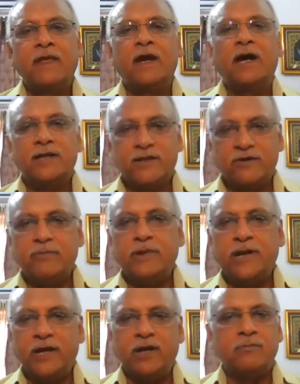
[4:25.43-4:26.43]
Right. And there are
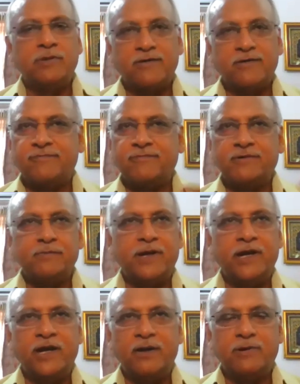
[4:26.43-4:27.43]
many number
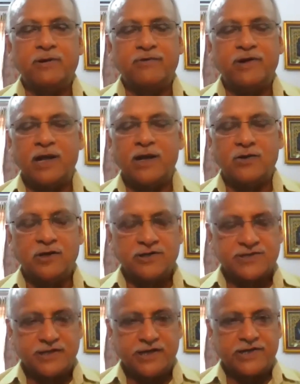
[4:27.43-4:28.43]
of
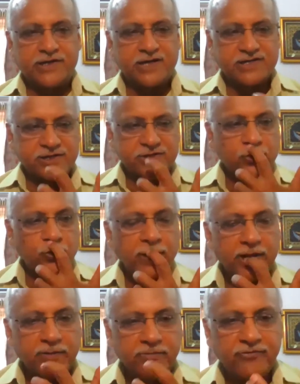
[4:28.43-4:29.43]
dialogues and interactions took
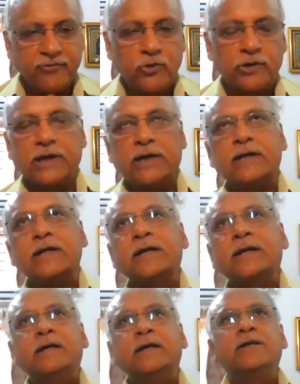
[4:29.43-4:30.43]
place before that.
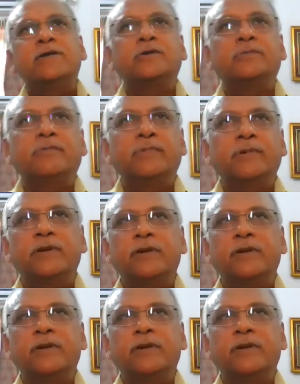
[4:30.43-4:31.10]
So